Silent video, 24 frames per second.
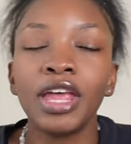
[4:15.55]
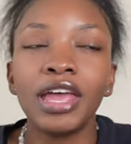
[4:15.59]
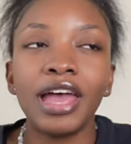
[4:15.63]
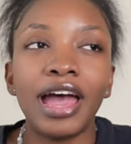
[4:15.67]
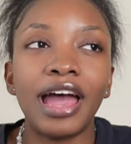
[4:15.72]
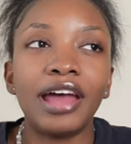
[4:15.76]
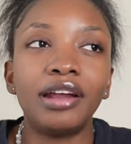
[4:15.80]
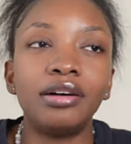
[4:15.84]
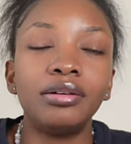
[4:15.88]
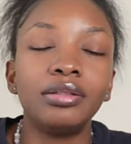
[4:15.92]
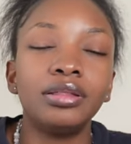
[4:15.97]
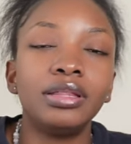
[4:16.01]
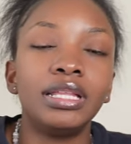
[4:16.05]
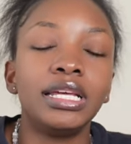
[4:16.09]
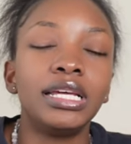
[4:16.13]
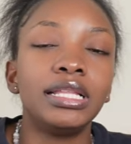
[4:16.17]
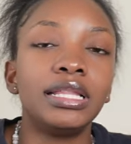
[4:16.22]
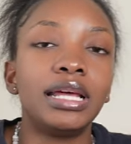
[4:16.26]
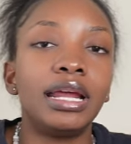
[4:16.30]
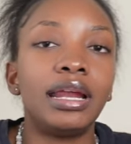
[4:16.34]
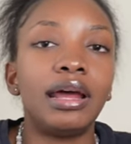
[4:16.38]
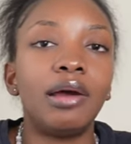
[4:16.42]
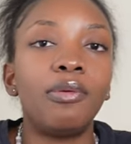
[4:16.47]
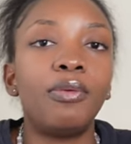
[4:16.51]
I don't think
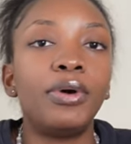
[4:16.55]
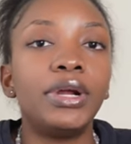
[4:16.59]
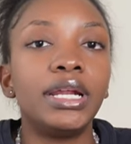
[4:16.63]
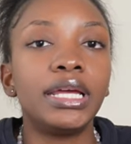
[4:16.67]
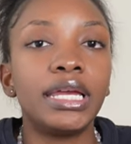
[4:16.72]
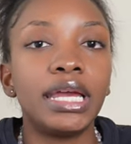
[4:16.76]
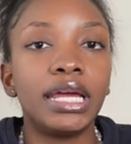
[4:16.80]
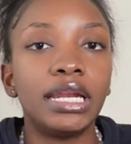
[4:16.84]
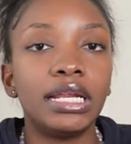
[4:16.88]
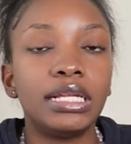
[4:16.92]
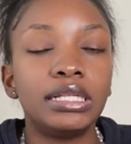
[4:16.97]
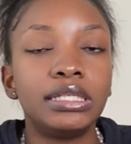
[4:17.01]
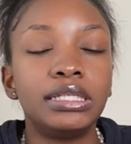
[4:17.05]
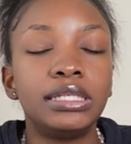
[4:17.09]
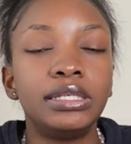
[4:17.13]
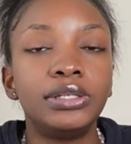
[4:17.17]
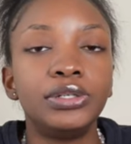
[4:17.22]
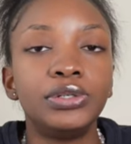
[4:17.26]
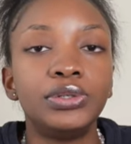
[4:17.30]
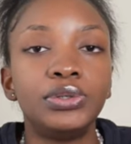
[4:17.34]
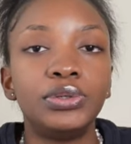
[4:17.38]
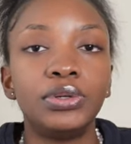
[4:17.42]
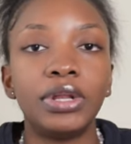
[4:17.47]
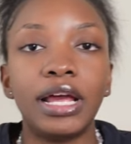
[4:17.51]
that I want to get
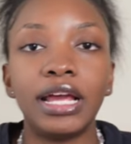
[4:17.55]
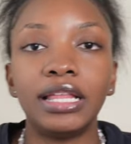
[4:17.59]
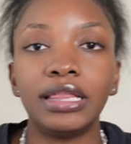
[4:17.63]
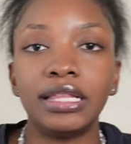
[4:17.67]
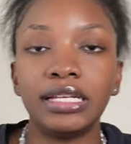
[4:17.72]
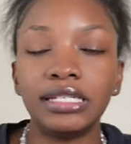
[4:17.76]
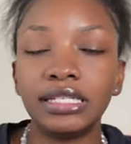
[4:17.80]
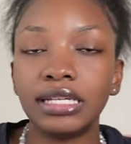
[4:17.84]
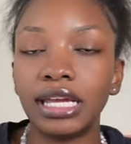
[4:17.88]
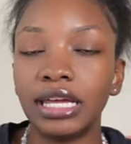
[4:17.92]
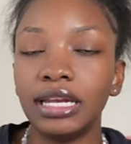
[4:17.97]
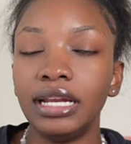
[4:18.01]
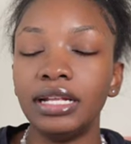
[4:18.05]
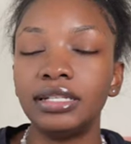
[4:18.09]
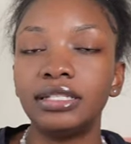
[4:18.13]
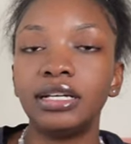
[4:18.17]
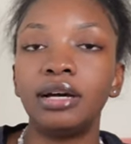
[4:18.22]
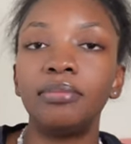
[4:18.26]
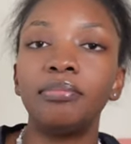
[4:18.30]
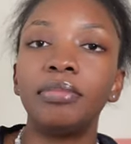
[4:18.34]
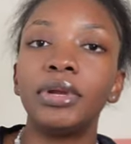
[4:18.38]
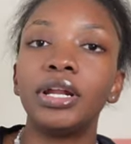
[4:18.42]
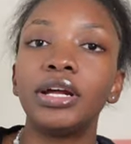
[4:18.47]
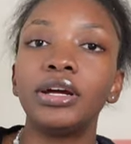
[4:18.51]
into like the skinny
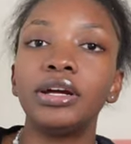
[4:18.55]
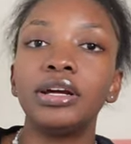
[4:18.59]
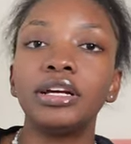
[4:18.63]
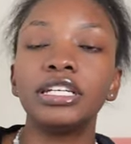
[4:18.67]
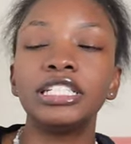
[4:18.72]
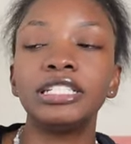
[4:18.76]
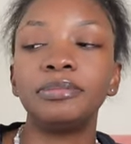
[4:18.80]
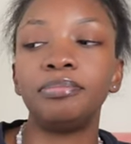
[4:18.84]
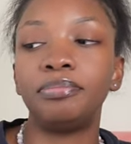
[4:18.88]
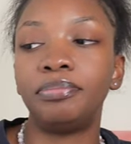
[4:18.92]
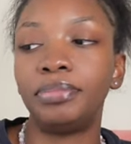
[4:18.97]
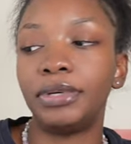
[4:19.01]
tumblers,